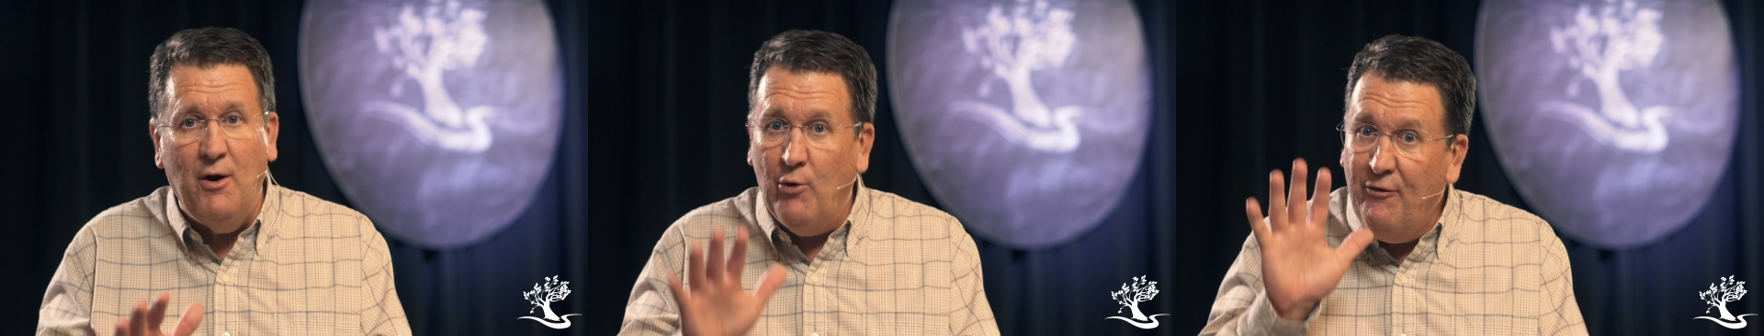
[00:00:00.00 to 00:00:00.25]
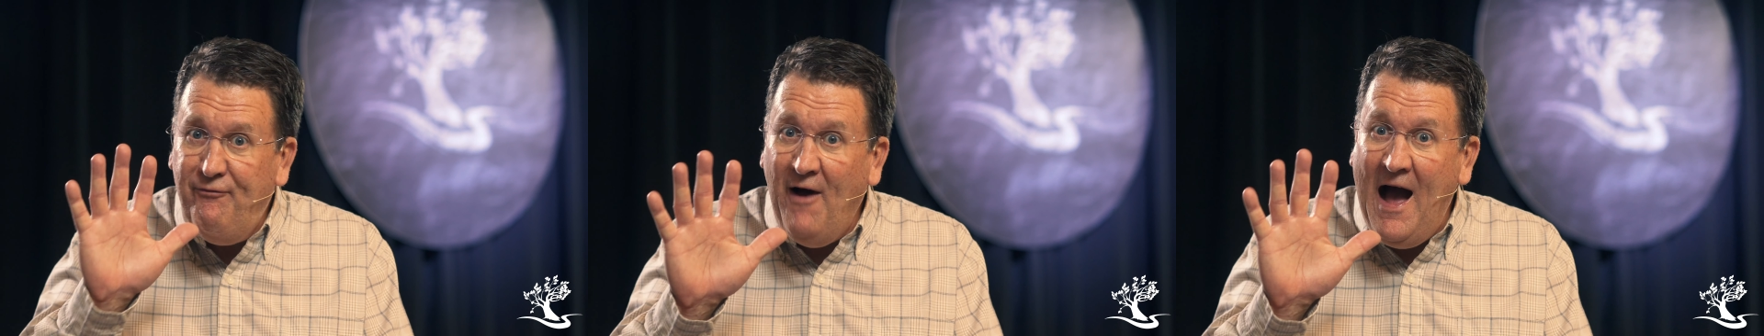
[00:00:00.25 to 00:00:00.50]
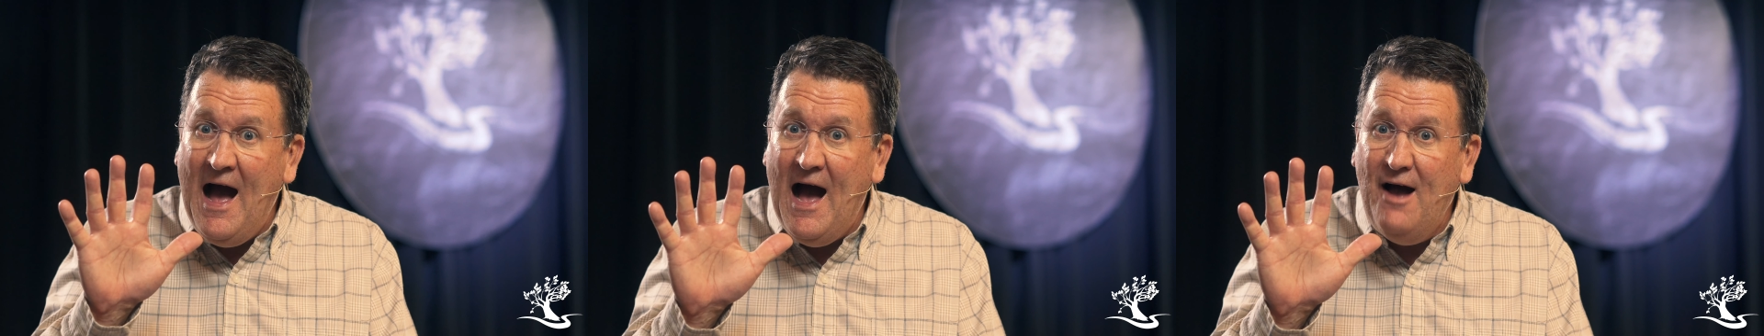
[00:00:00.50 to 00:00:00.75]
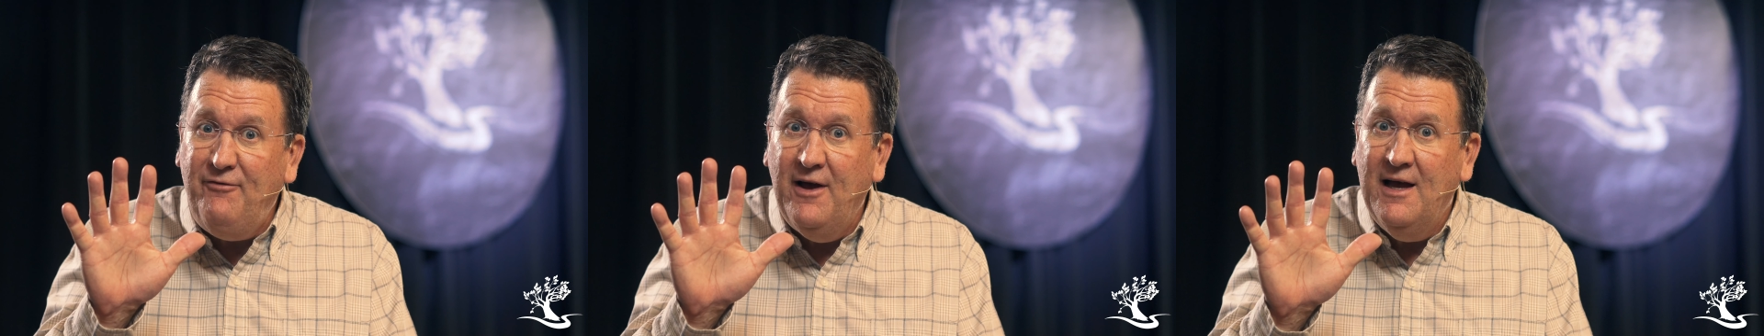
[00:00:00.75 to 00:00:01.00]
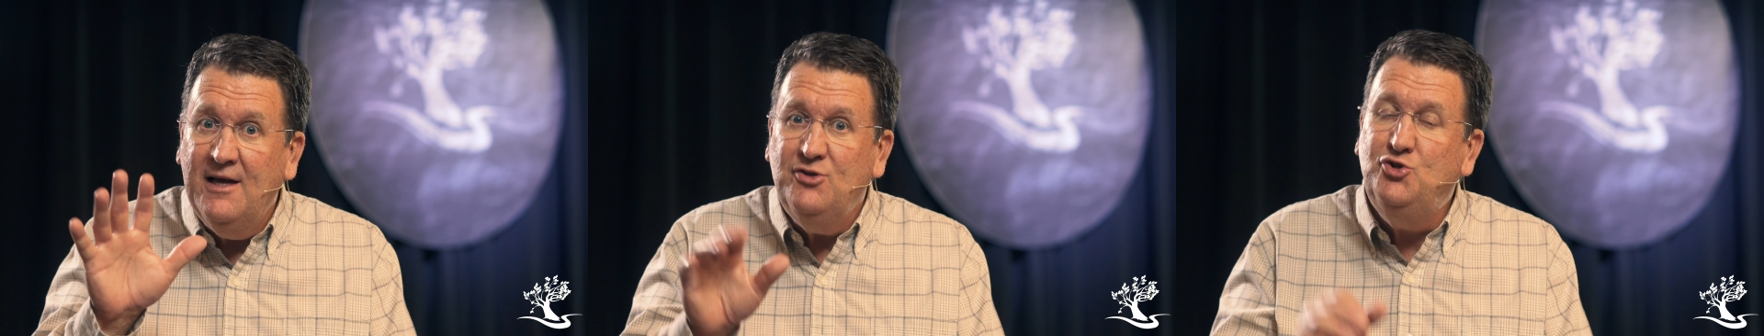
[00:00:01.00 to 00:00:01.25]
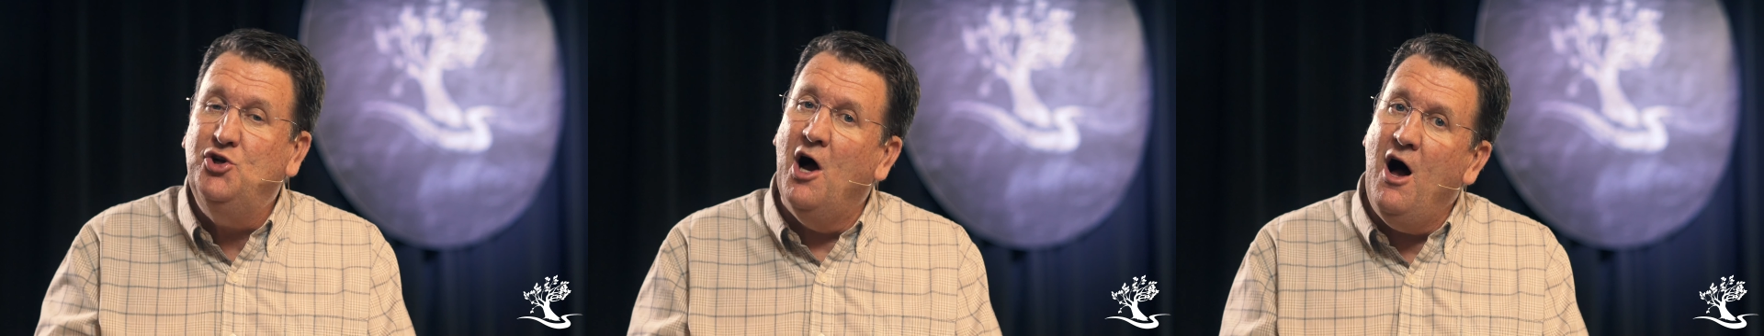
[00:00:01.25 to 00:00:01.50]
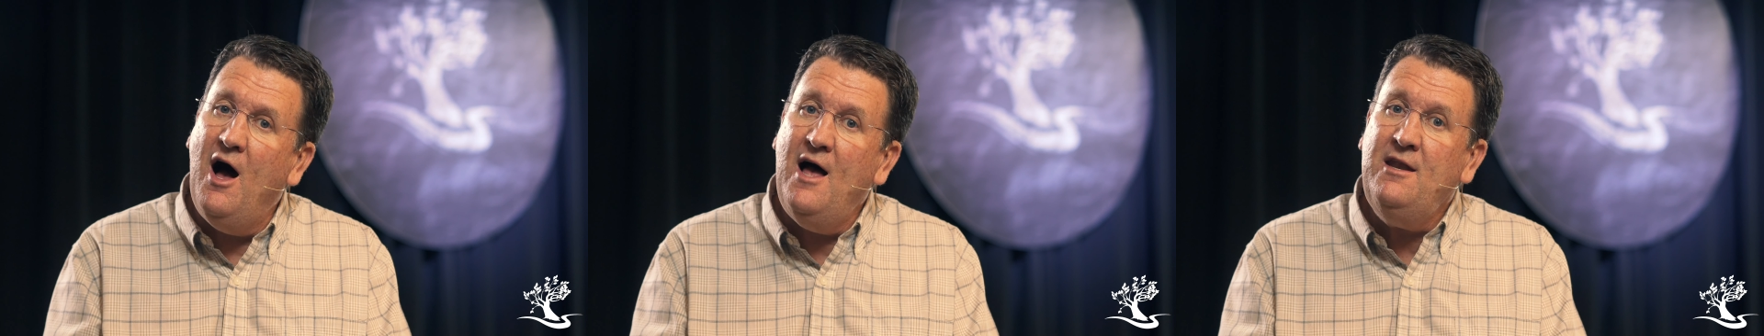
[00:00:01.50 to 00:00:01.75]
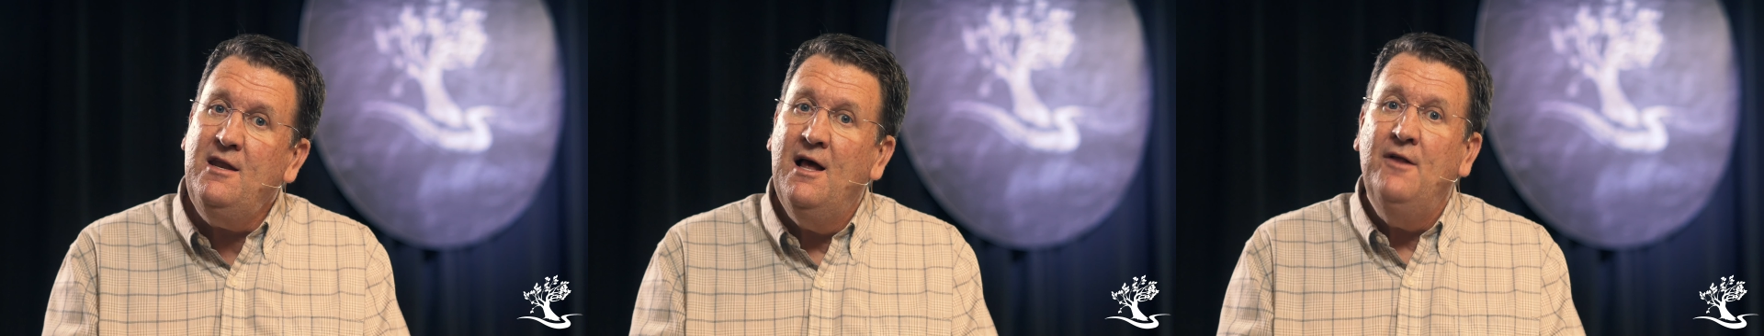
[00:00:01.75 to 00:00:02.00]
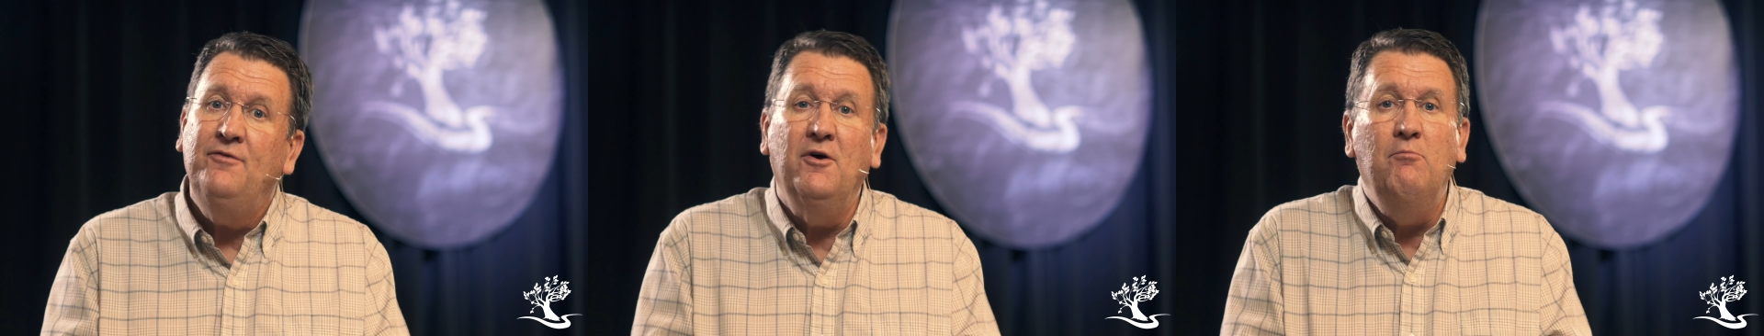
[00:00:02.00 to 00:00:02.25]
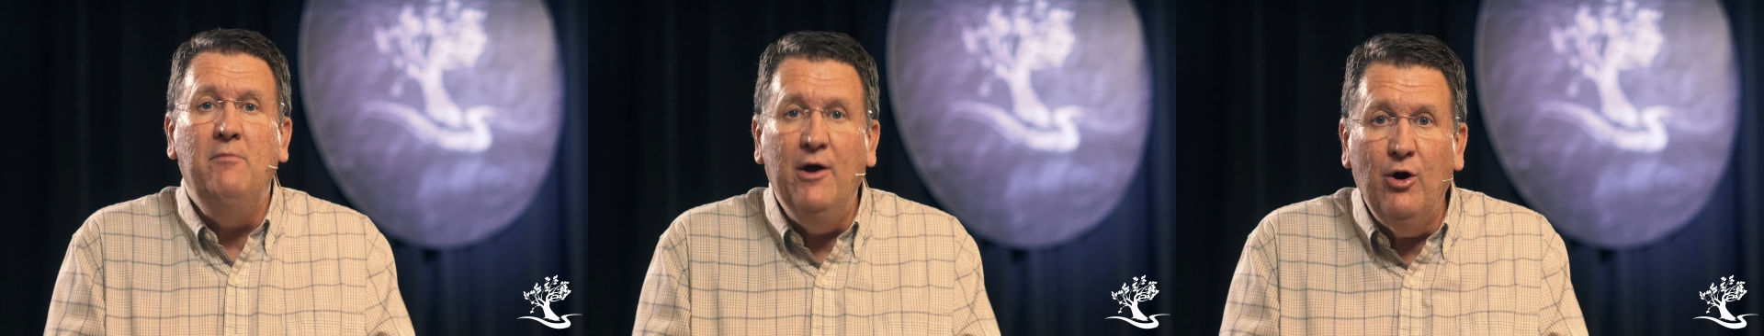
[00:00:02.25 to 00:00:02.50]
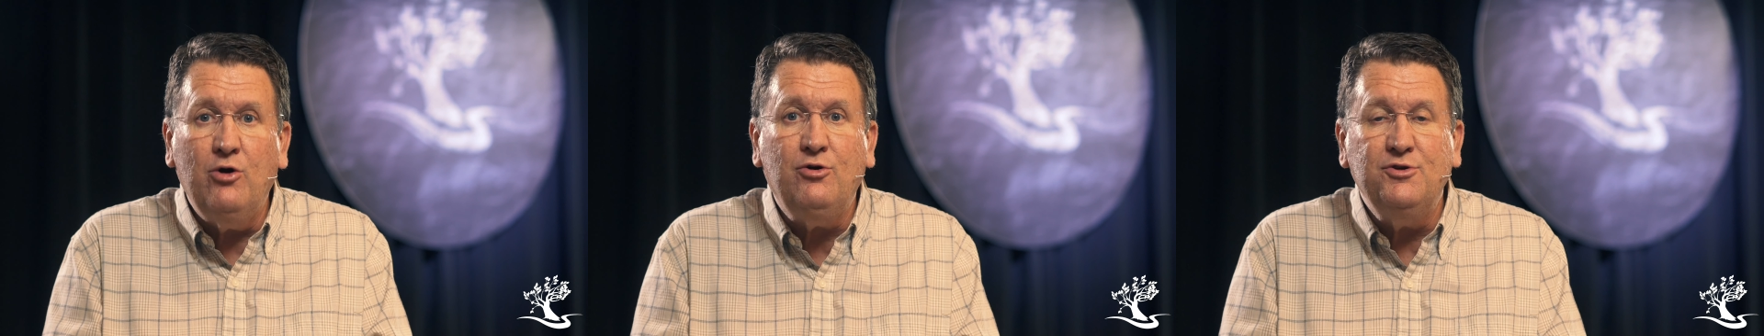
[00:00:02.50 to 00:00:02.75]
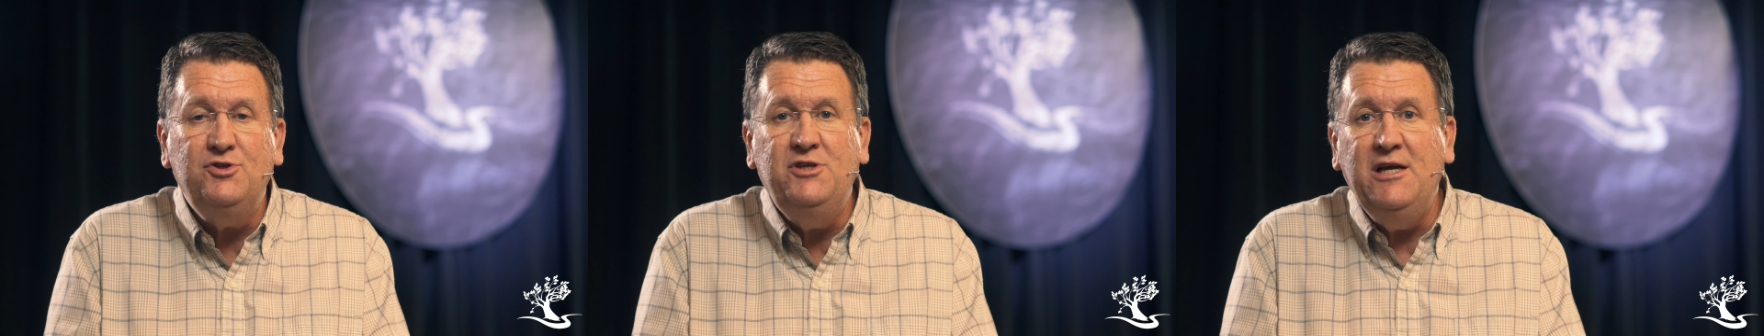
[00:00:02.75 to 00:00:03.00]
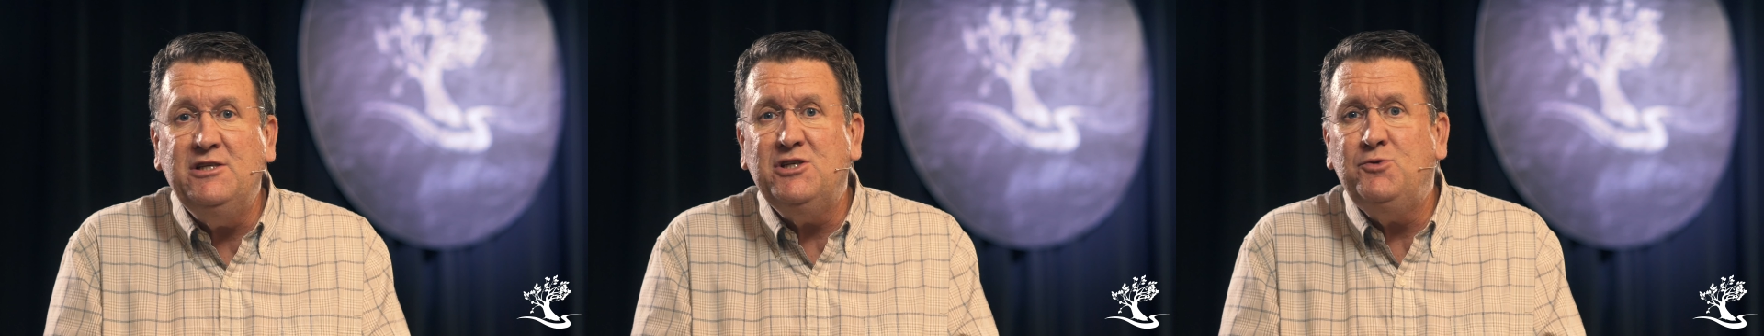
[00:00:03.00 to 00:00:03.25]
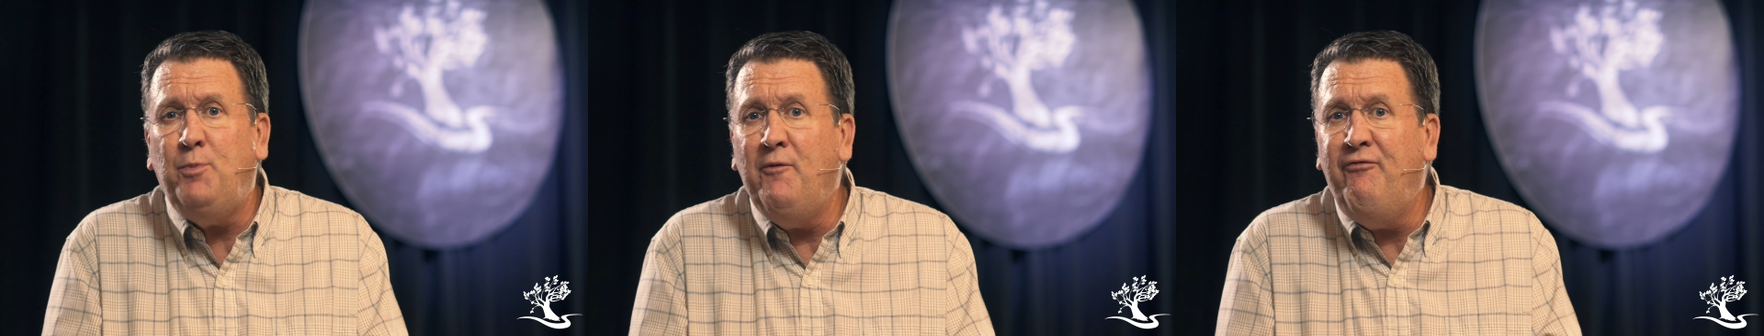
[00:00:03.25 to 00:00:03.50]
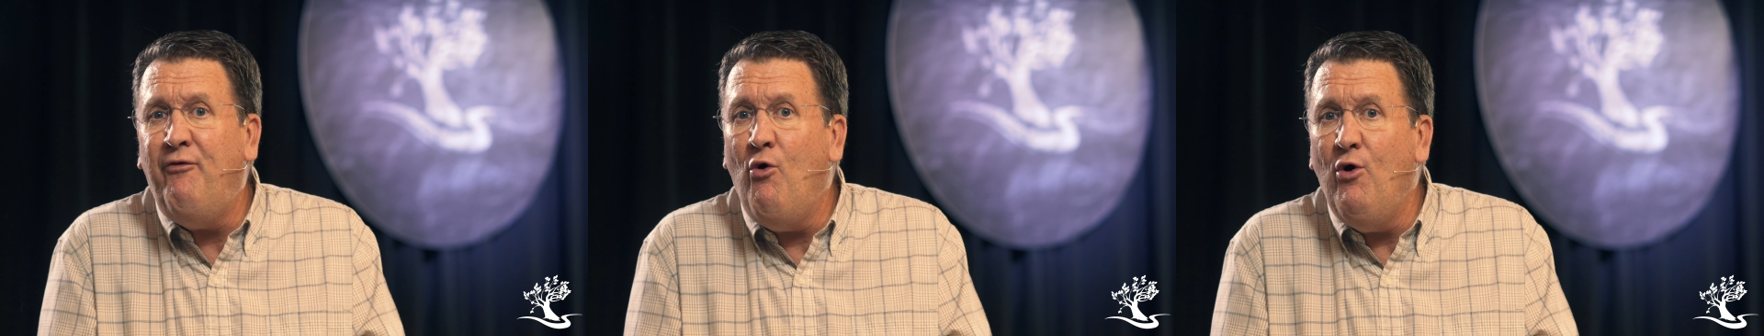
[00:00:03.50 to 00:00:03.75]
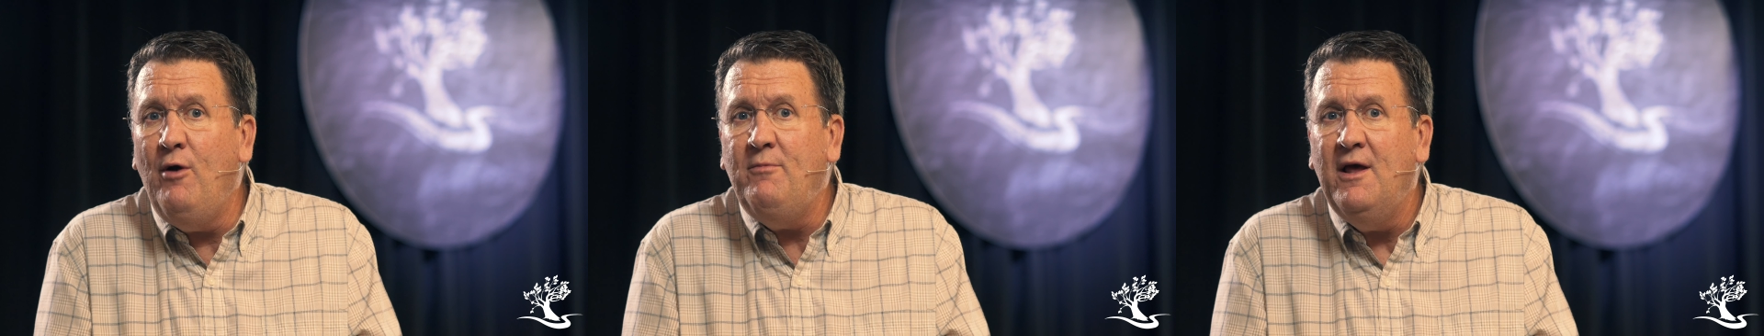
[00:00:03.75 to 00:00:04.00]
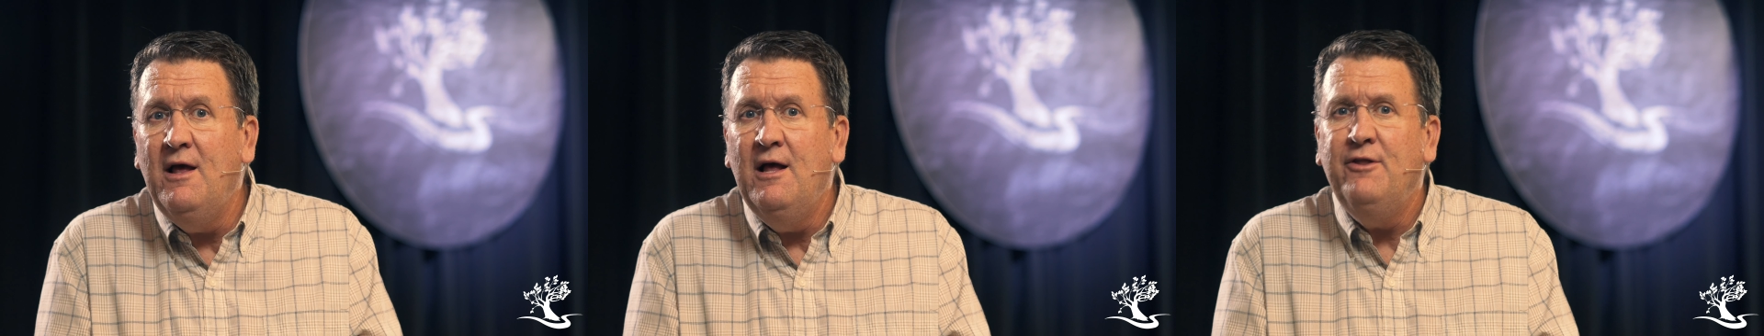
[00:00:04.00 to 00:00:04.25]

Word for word: There were five John, the miracles Jesus performed,